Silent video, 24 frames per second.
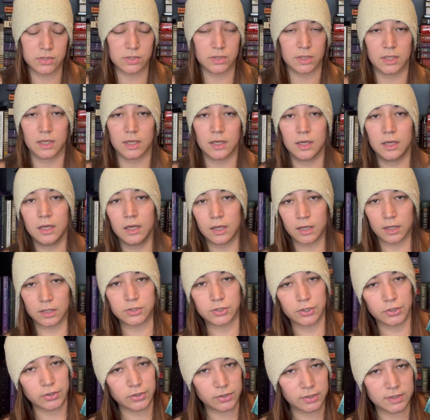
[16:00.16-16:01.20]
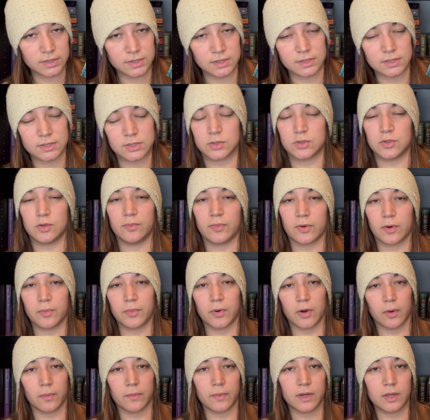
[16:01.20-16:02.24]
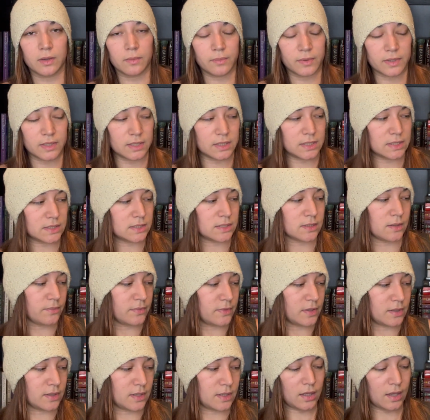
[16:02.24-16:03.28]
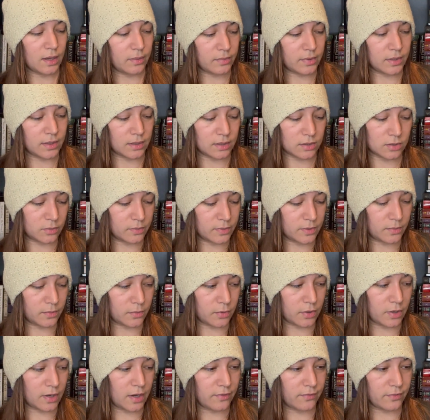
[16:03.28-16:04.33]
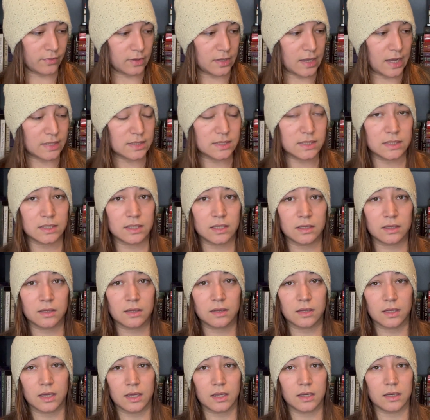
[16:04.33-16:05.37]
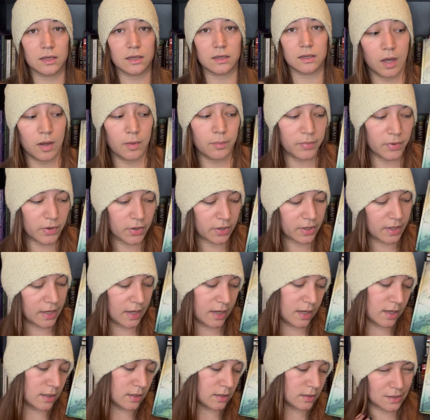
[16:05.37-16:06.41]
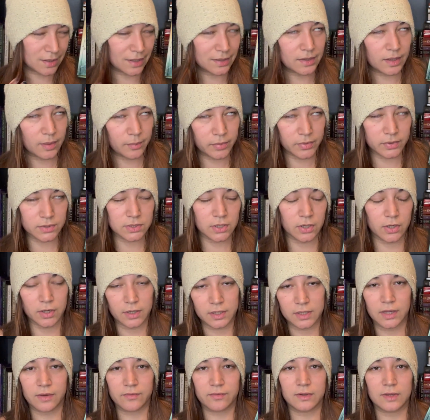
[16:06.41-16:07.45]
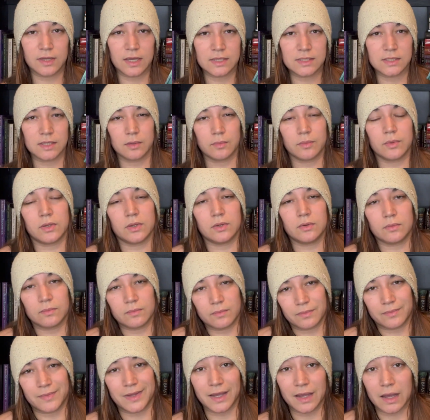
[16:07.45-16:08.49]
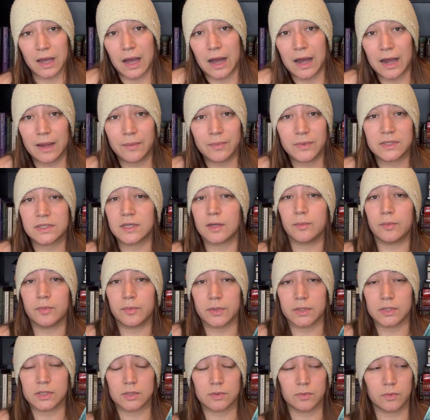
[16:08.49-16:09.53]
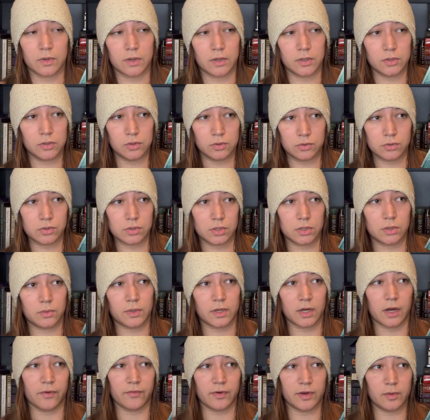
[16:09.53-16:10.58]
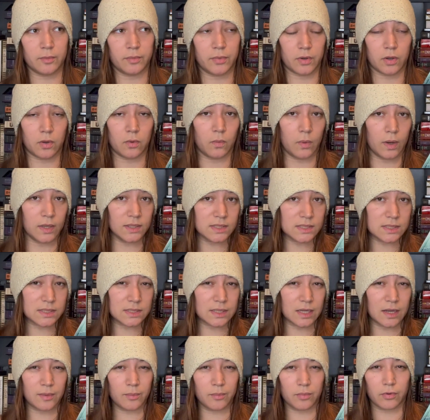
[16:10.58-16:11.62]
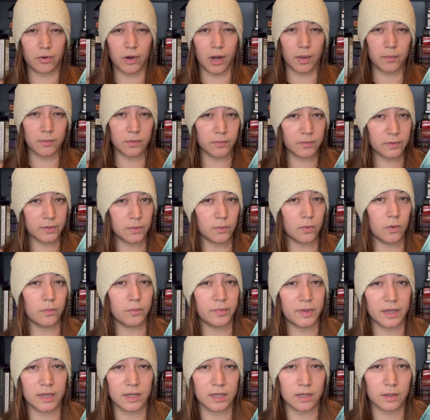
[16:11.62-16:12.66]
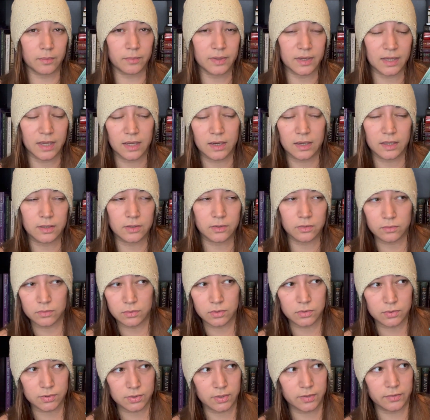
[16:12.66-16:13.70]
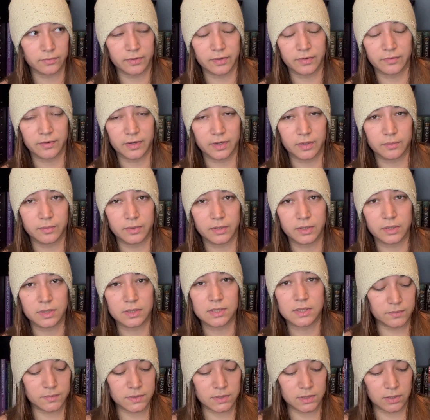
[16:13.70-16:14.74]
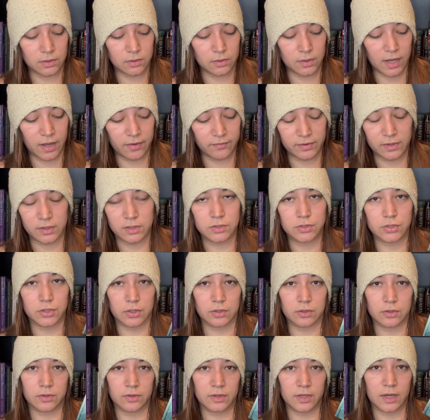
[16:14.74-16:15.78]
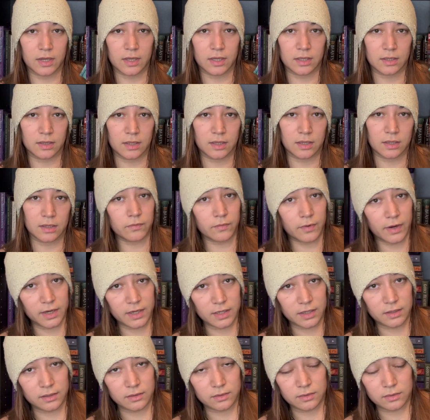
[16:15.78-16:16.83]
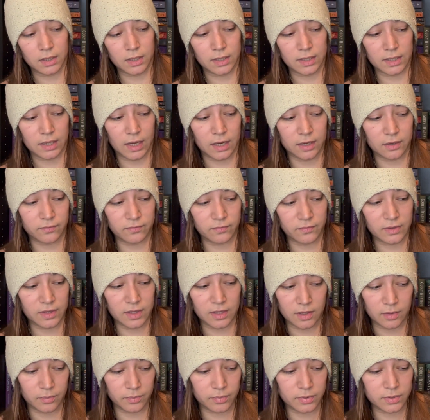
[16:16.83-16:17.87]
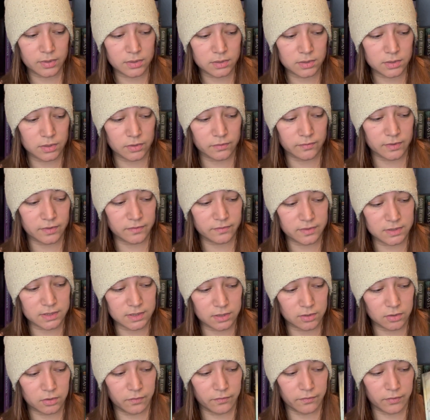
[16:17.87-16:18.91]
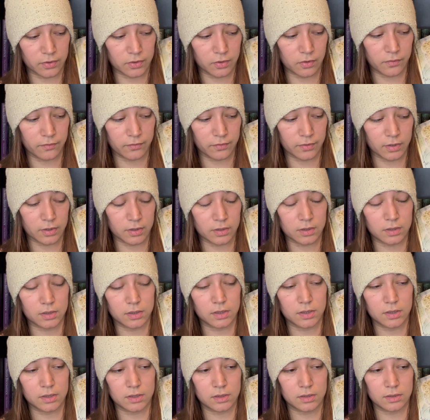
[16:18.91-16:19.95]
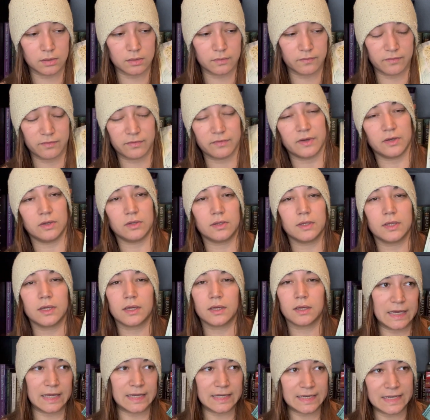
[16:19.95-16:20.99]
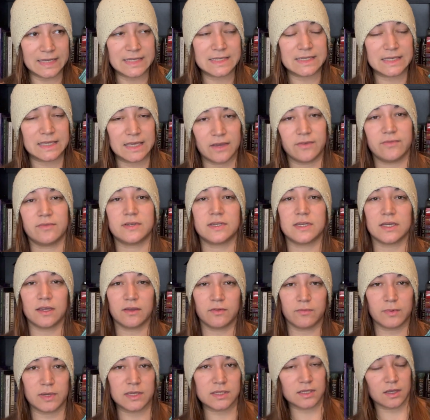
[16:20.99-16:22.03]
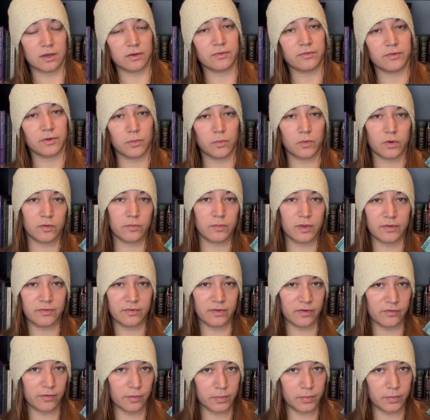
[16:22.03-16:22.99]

like a journal isn't super permanent, but it is something that can be a little bit more everlasting than a book can. Not that books aren't everlasting, but I'm the type of person where usually when I read a book once, I probably won't pick it up again. I don't usually reread books. So having a journal that I can like write in and kind of keep to revisit over and over felt like a nice gift to give myself from one of my favorite